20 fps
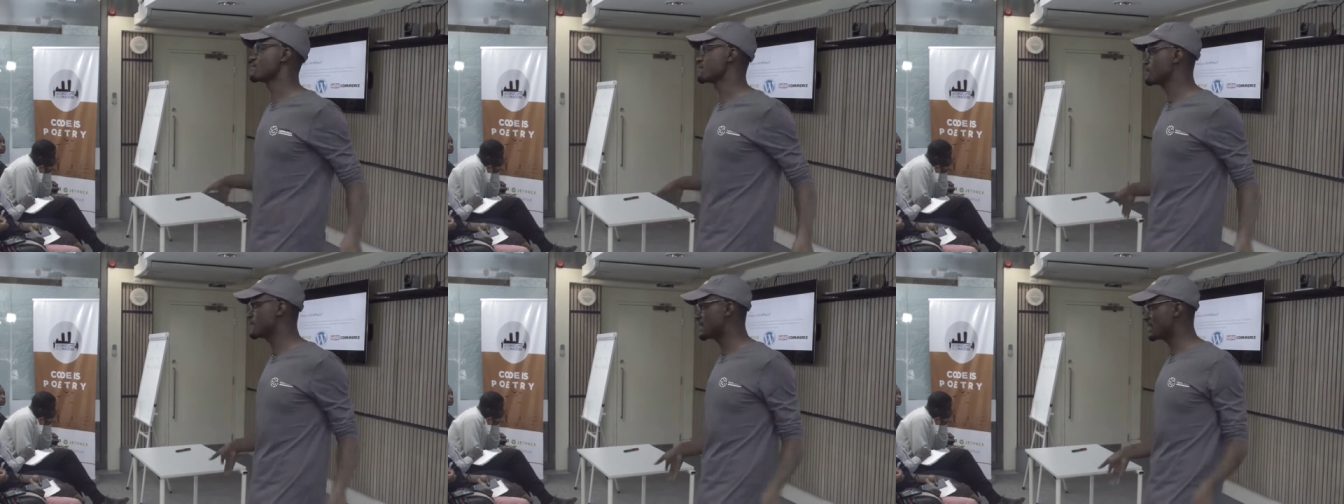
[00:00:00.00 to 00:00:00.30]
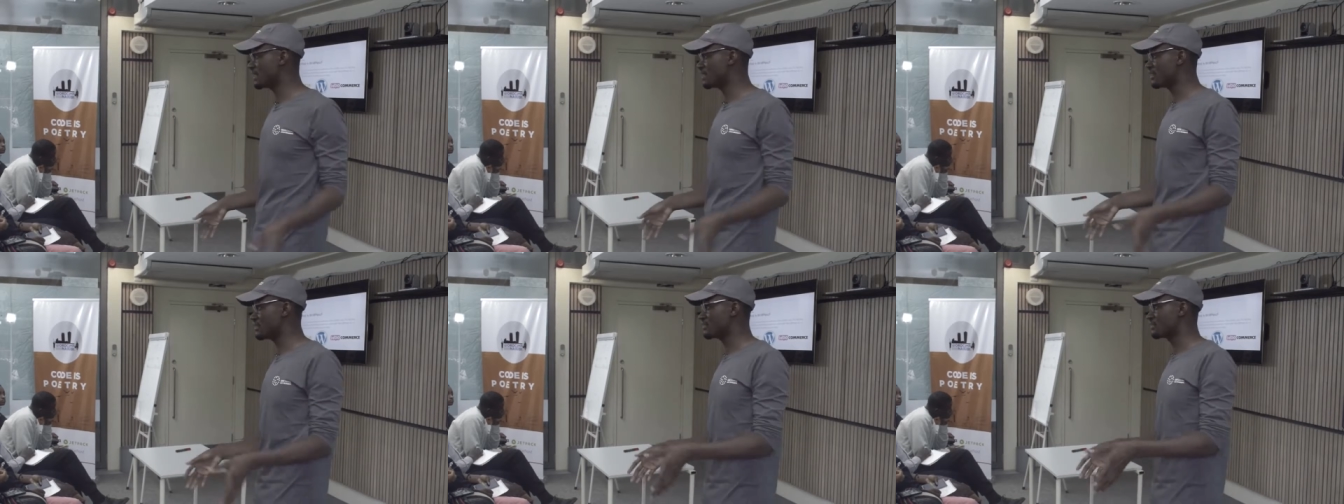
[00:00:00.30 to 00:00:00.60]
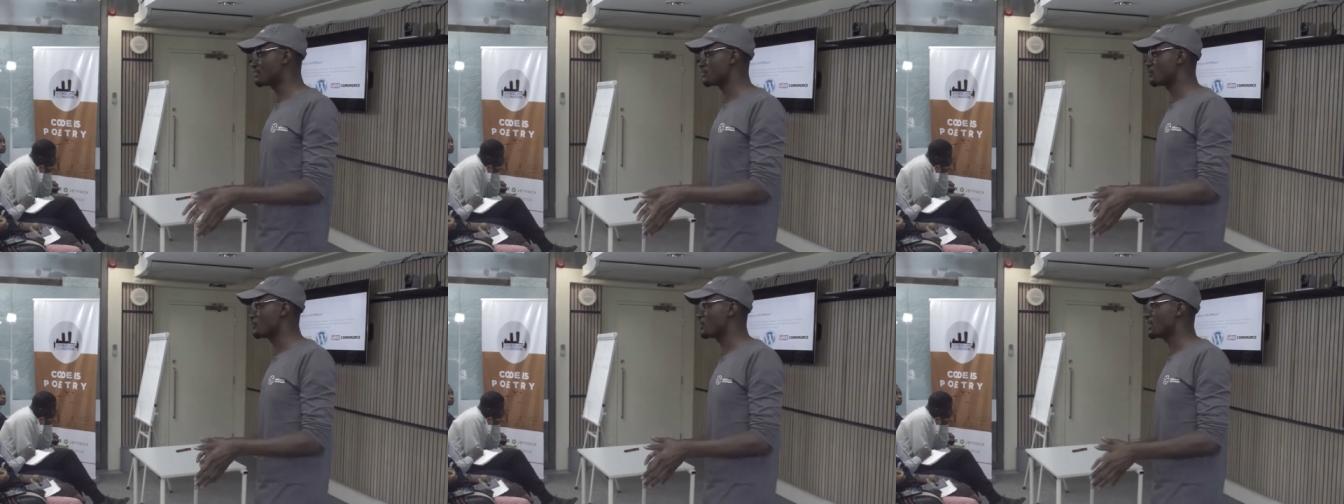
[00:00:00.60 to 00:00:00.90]
API
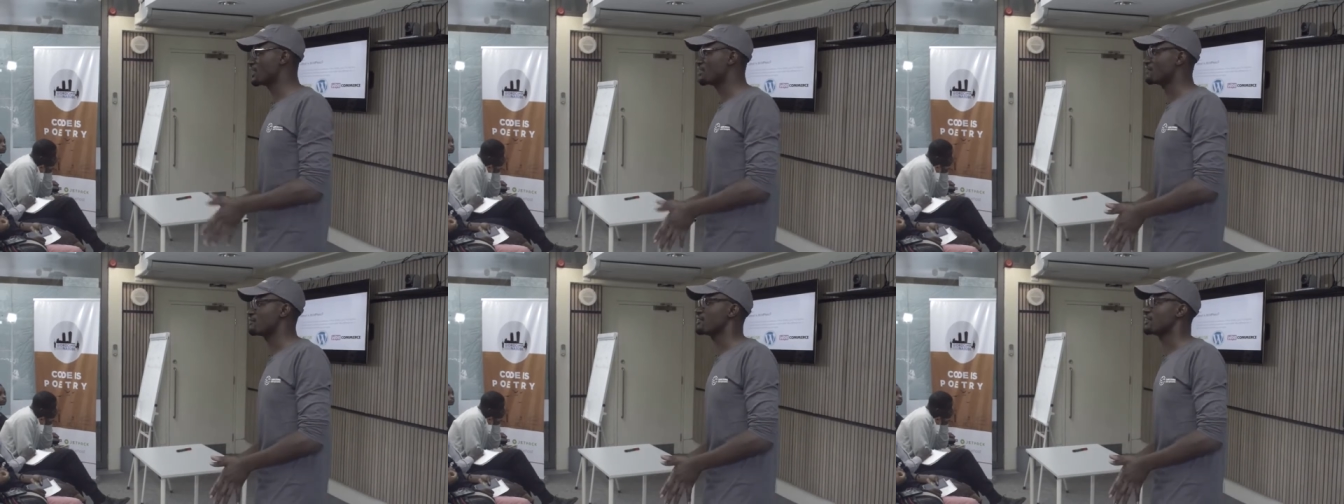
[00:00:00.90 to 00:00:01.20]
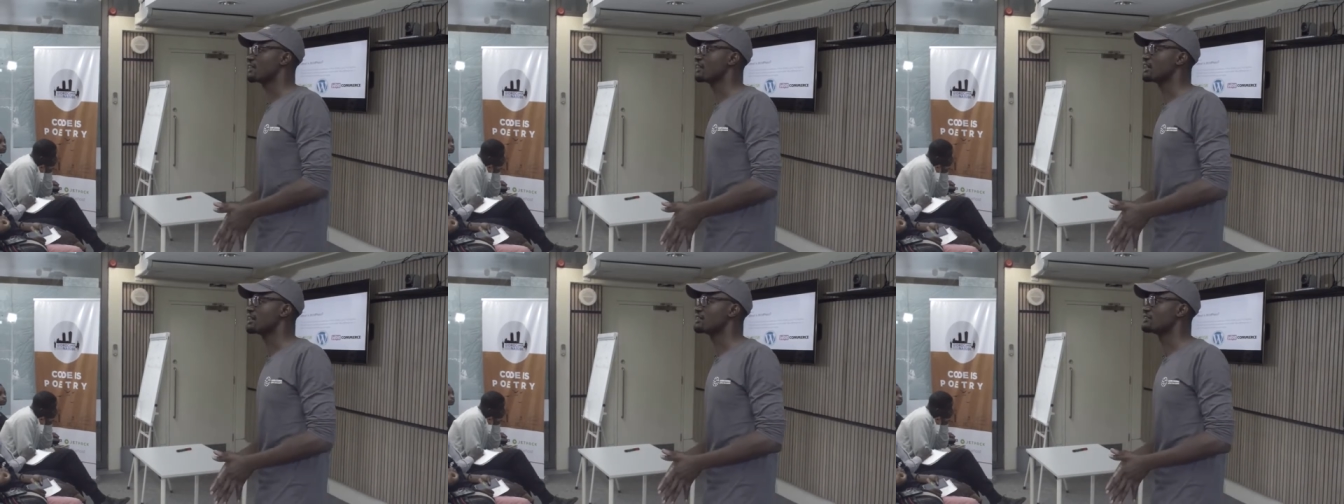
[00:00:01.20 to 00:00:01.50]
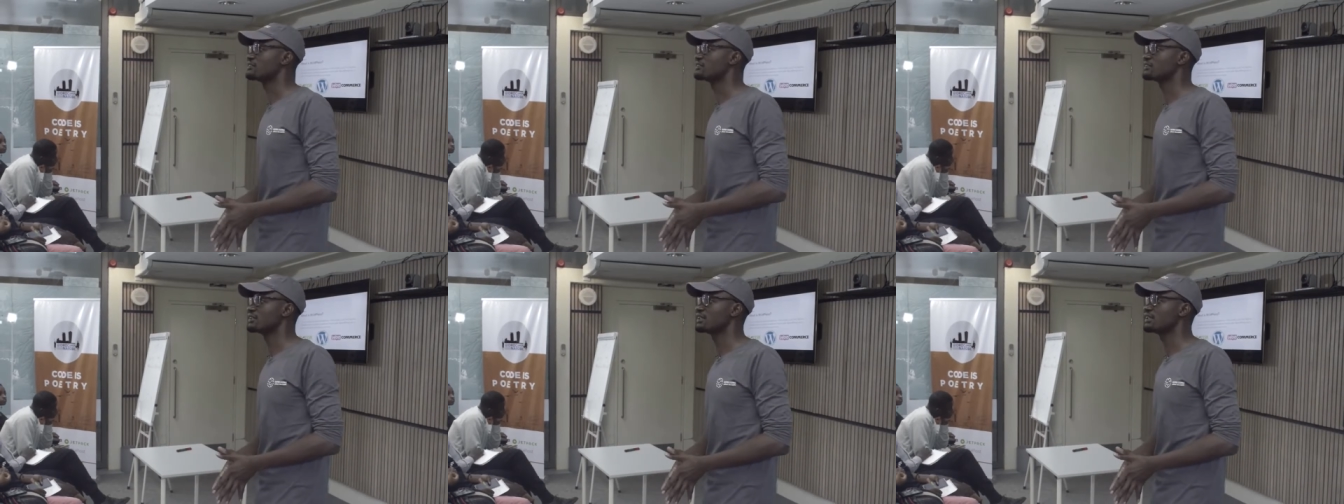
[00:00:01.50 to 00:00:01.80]
we have in the
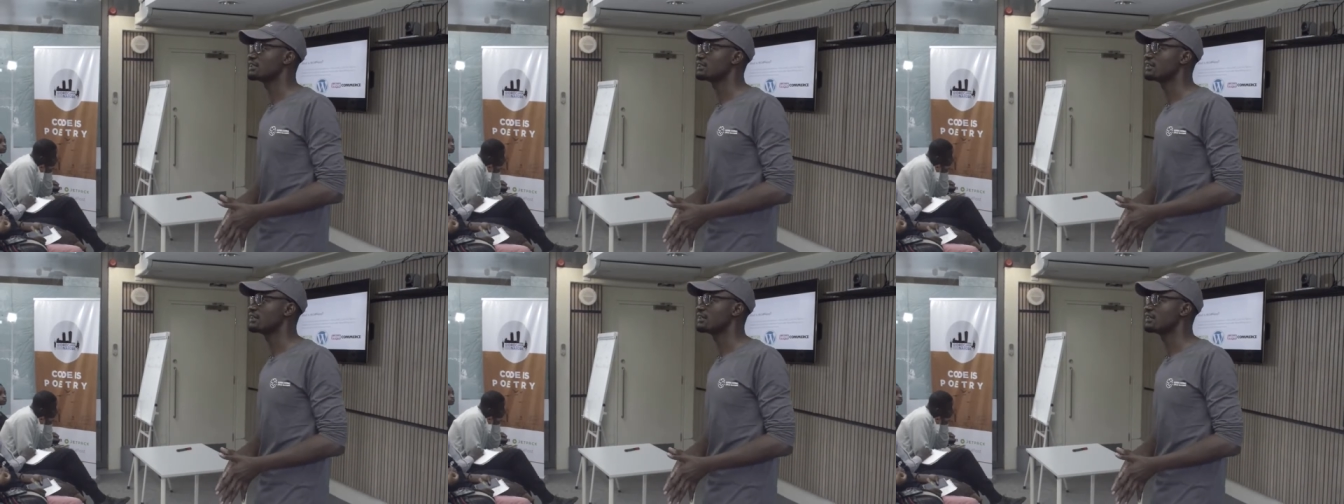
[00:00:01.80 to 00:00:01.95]
country